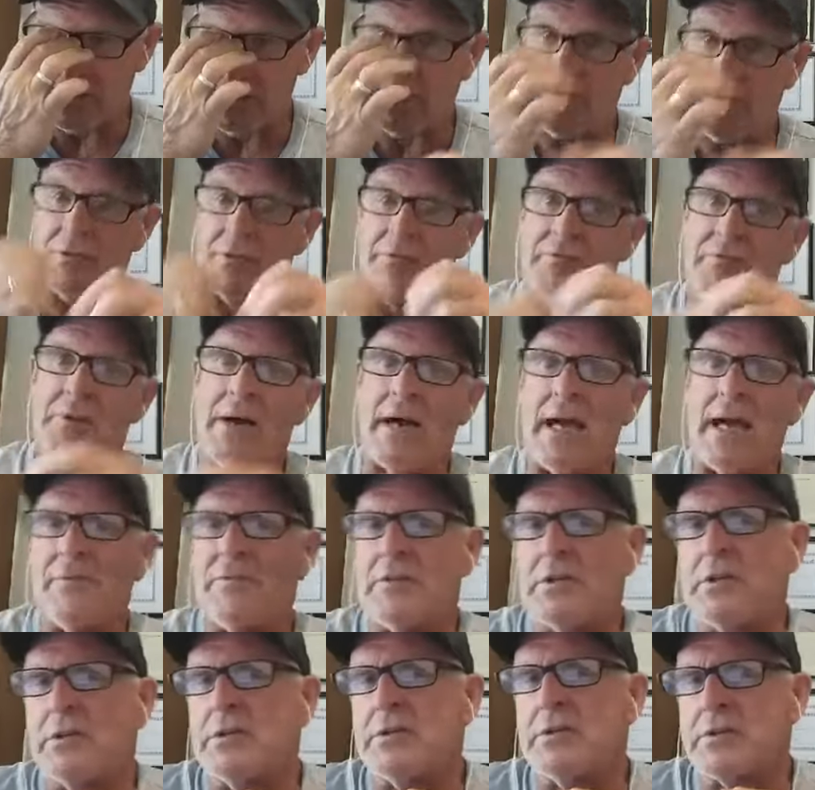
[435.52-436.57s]
for
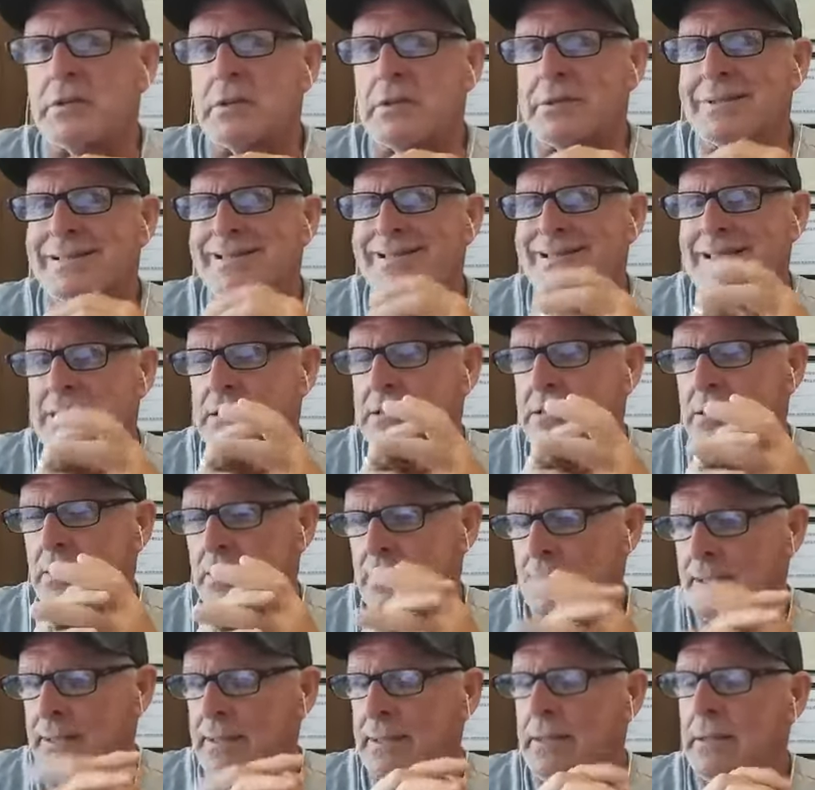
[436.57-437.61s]
5 years
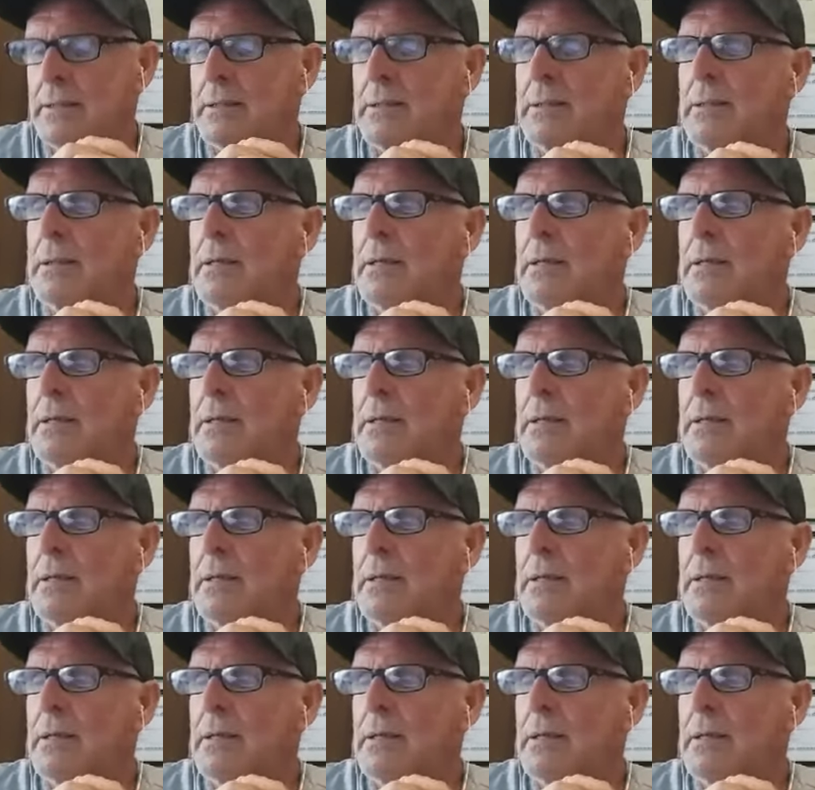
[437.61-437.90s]
consistently,